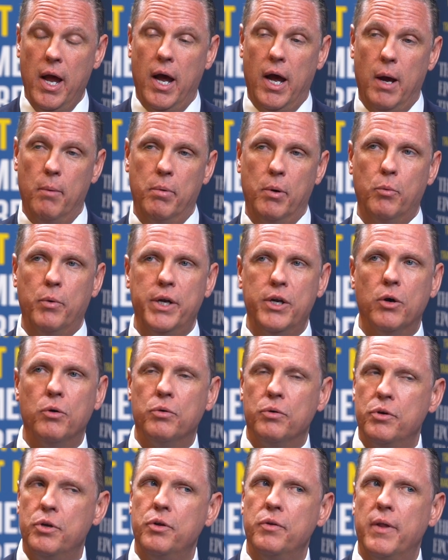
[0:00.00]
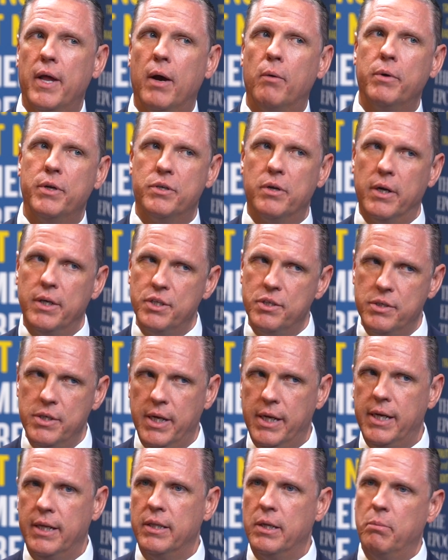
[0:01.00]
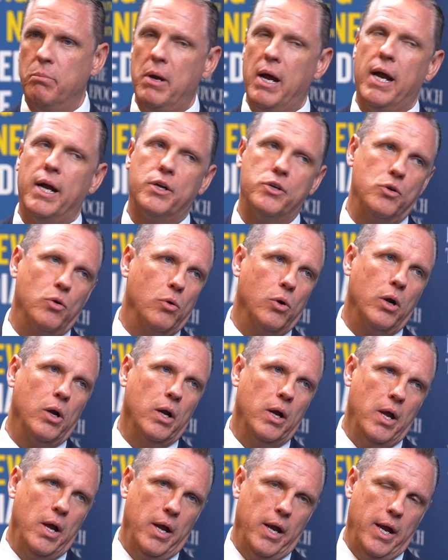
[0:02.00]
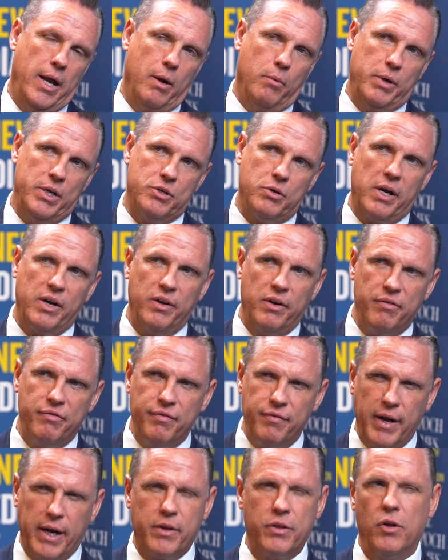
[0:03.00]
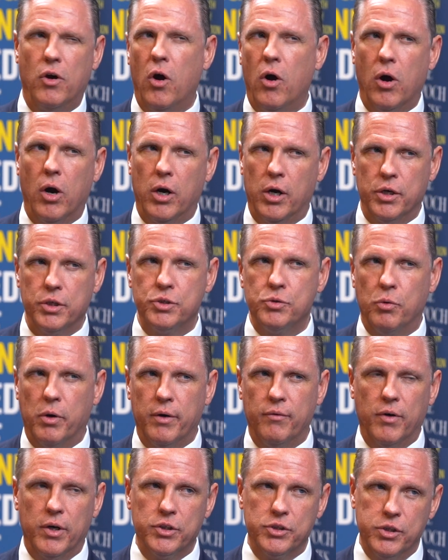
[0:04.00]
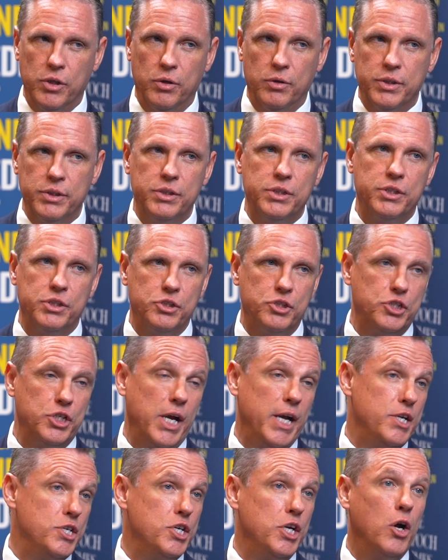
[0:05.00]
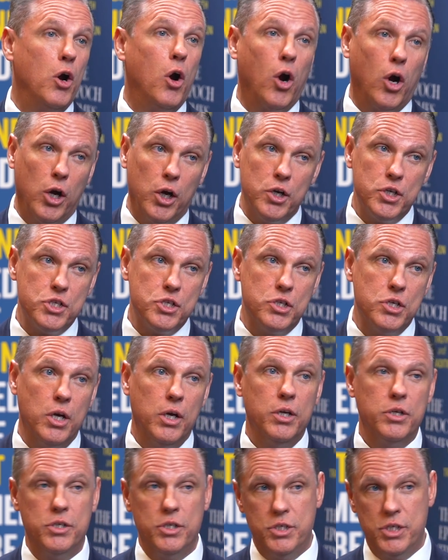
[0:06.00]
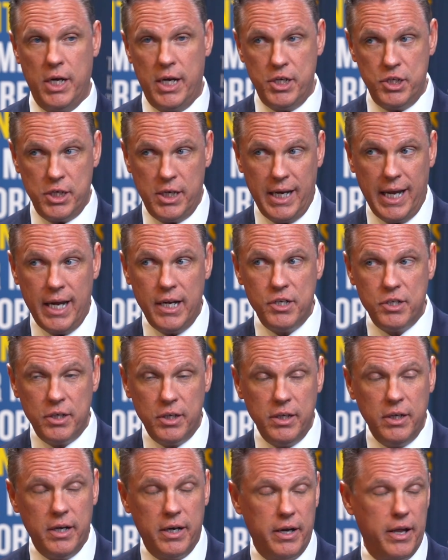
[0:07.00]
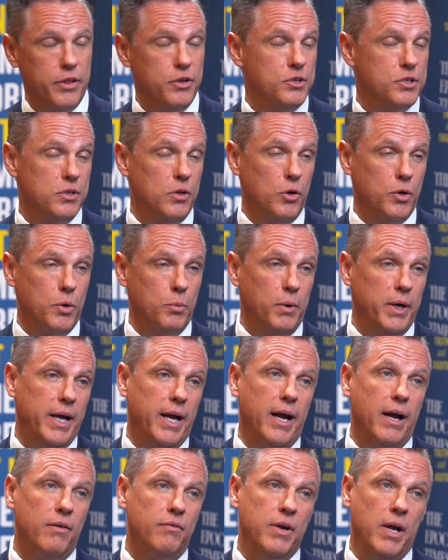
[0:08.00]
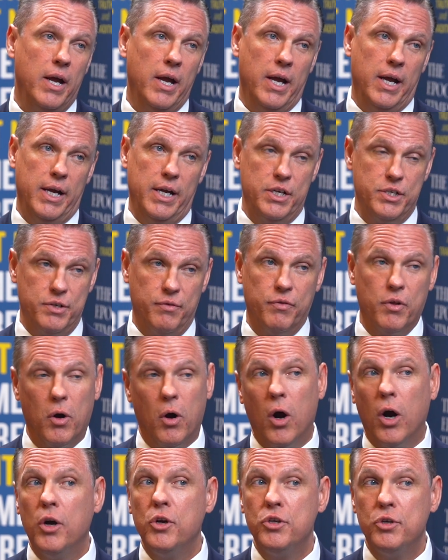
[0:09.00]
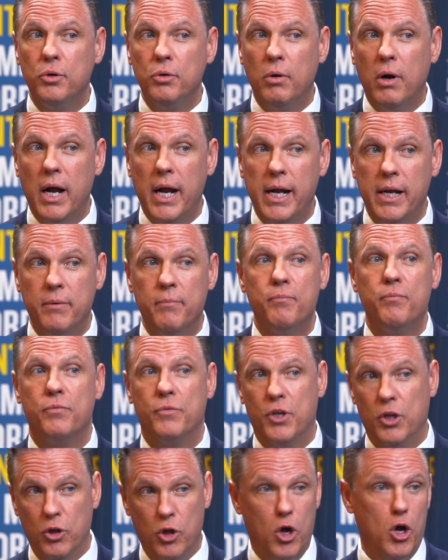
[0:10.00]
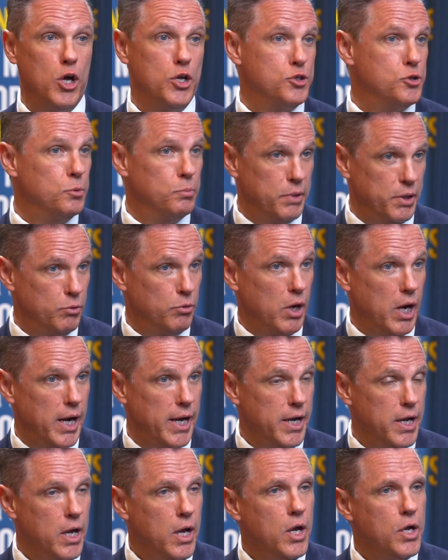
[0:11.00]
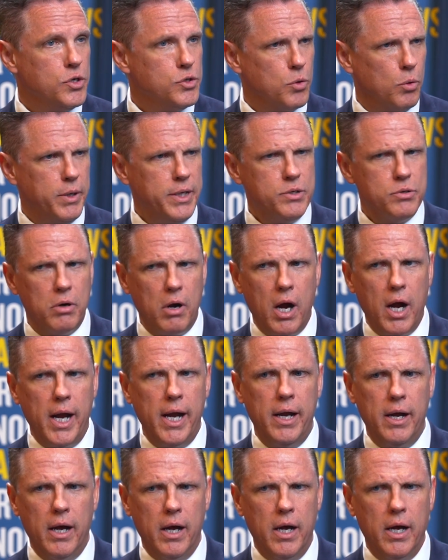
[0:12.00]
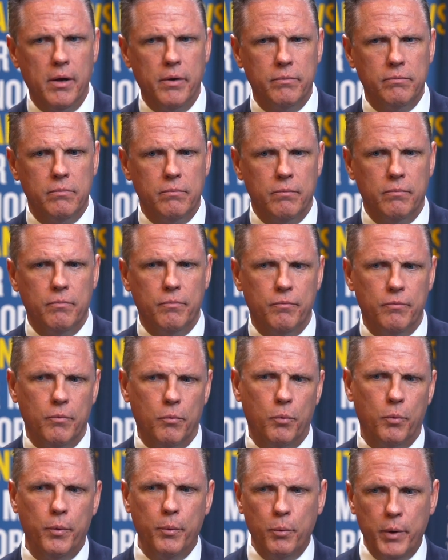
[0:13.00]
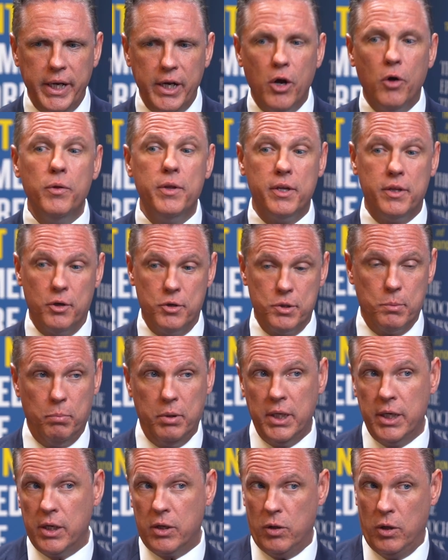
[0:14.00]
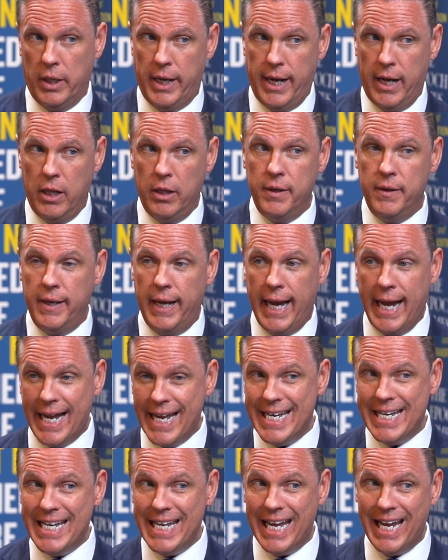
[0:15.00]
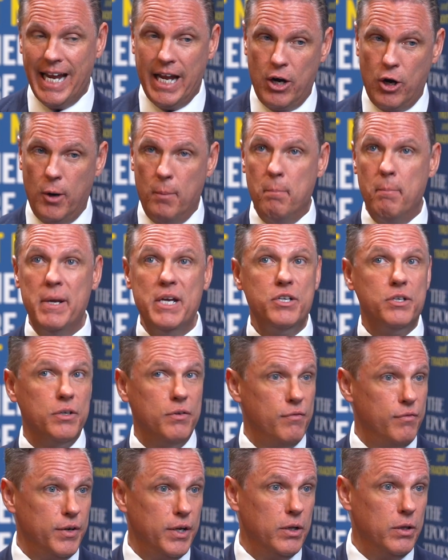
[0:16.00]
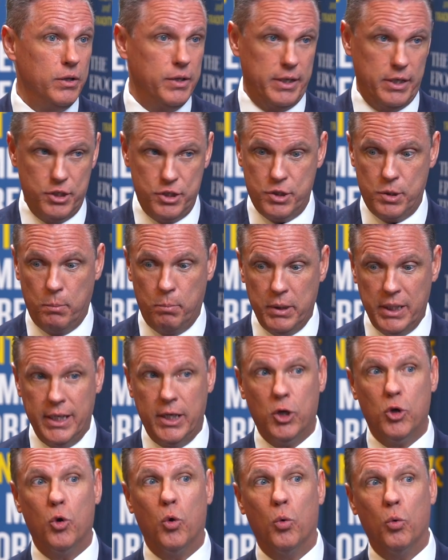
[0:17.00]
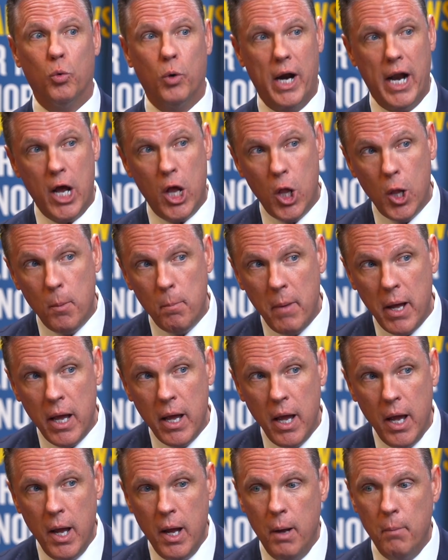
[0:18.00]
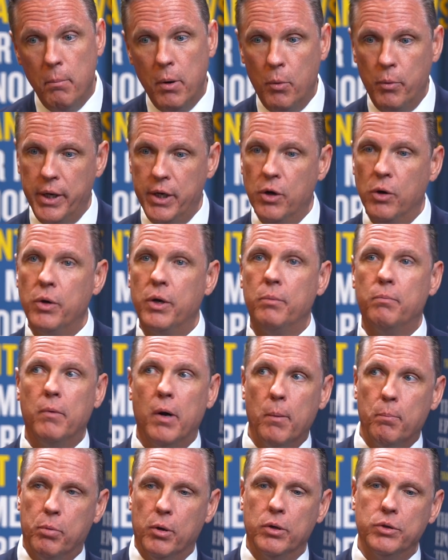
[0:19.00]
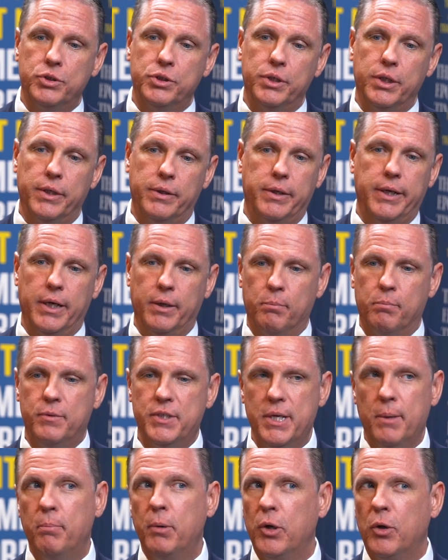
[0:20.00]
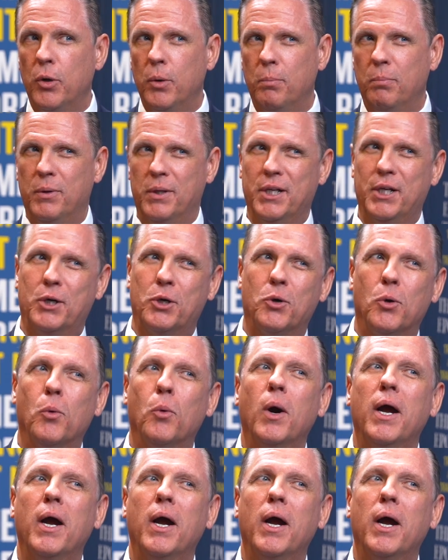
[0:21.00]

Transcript: but we don't do that. We try to sneak in the back door and we try to affect the hearts. One of our slogans is changing hearts to change a nation. Another slogan we have is if the hearts are right, the laws will be right. So we try, we know that a political end, and our mission field is the political realm, but we don't approach it in typical political